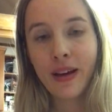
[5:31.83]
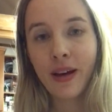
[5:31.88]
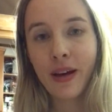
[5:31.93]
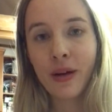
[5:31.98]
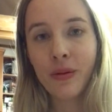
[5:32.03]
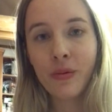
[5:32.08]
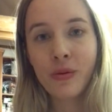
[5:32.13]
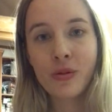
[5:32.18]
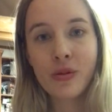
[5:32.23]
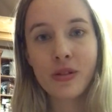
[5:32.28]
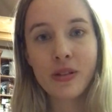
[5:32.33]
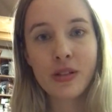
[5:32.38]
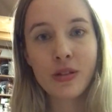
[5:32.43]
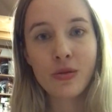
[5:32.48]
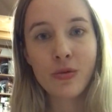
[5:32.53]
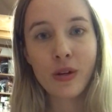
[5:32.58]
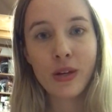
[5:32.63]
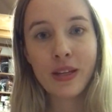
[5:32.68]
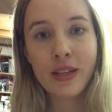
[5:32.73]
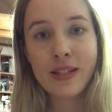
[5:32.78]
I was
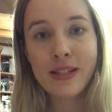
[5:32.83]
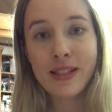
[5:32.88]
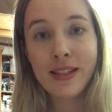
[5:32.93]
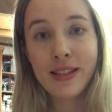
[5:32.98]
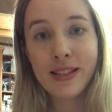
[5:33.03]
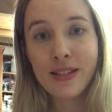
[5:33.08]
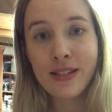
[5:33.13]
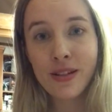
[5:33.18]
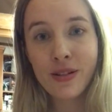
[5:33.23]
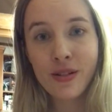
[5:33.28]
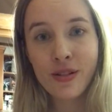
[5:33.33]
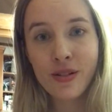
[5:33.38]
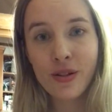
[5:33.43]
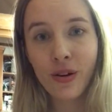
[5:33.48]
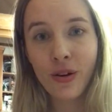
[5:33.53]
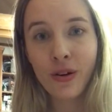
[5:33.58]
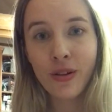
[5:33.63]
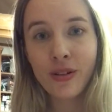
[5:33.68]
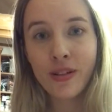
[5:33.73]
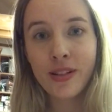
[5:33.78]
26 years
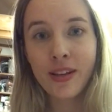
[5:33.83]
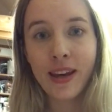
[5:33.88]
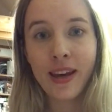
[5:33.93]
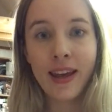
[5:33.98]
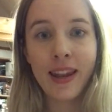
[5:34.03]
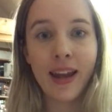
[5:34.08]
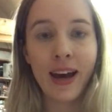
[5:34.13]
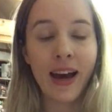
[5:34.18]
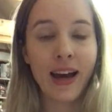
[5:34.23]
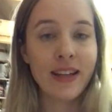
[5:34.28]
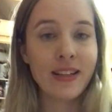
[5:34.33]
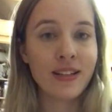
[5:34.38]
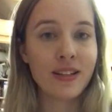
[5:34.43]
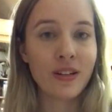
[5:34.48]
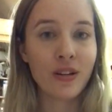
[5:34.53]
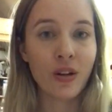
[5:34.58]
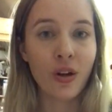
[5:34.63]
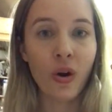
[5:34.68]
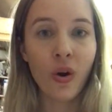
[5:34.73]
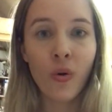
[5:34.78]
old and I
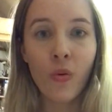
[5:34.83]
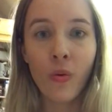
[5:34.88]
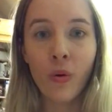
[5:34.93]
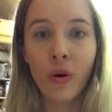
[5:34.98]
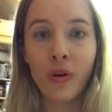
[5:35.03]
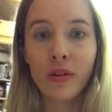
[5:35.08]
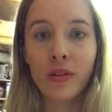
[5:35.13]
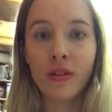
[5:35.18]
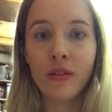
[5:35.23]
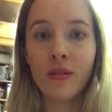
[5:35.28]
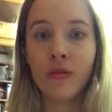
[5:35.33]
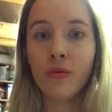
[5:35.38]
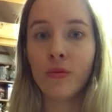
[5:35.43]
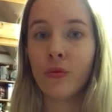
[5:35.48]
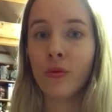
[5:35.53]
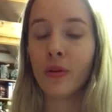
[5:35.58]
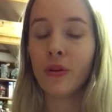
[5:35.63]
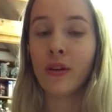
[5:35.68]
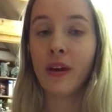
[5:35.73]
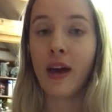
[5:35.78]
didn't know
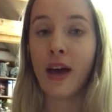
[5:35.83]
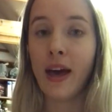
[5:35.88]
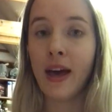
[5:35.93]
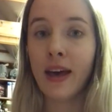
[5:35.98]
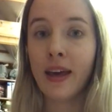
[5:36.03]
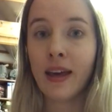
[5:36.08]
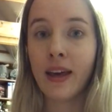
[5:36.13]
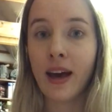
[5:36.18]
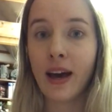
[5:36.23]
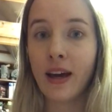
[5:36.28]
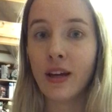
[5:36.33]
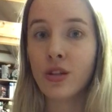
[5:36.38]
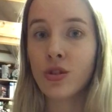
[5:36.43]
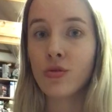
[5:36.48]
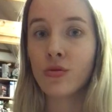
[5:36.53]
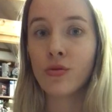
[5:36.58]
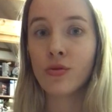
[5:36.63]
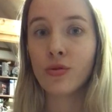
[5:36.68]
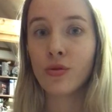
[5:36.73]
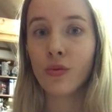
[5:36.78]
what the heck I
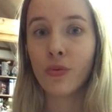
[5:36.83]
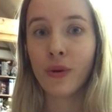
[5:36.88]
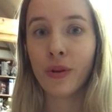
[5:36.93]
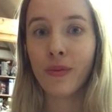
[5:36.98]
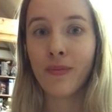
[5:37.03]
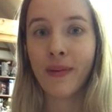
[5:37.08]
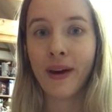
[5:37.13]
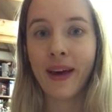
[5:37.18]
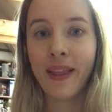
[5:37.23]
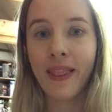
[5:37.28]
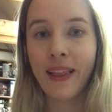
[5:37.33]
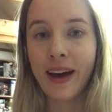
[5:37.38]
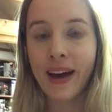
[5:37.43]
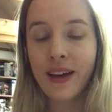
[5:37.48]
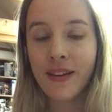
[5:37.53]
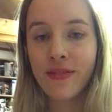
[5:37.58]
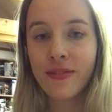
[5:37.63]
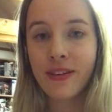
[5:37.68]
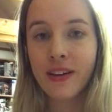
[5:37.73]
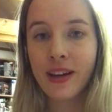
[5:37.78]
should do with my
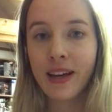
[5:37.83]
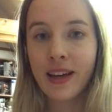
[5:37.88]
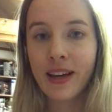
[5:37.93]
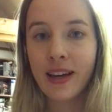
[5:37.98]
life.